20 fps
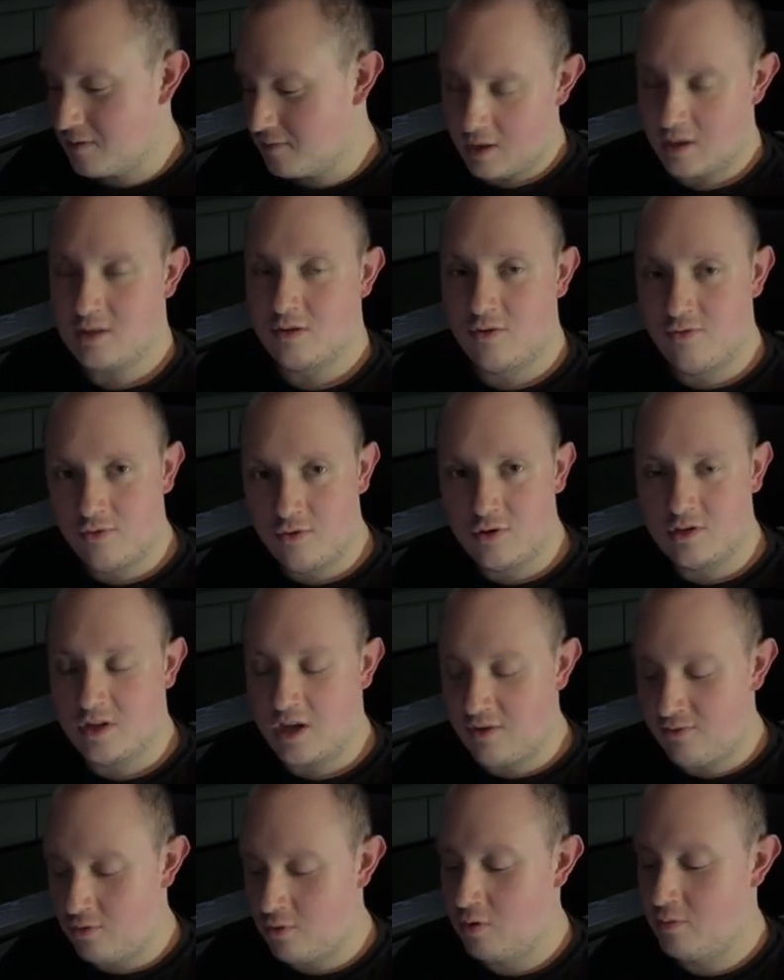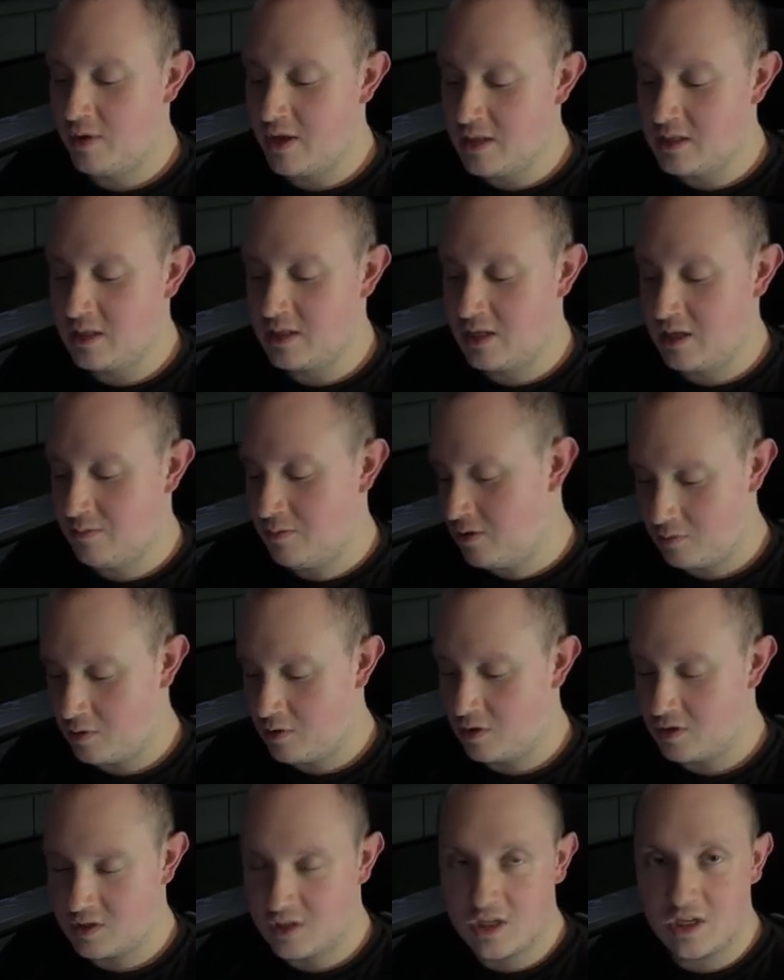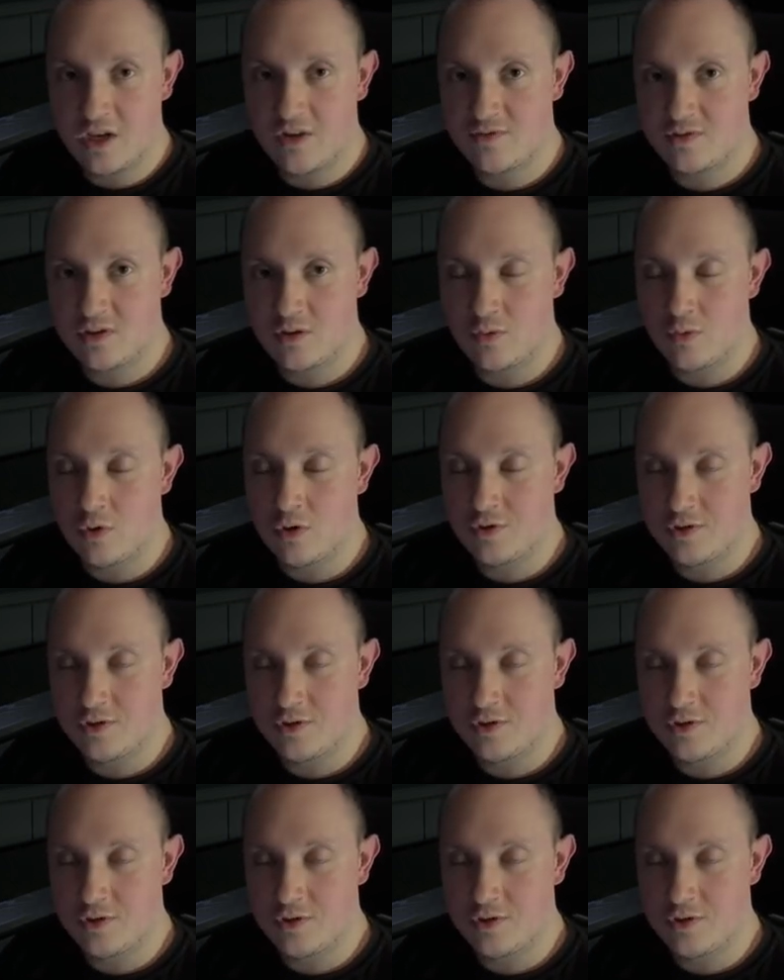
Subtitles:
And of course I have Rome in the team because she gives the whole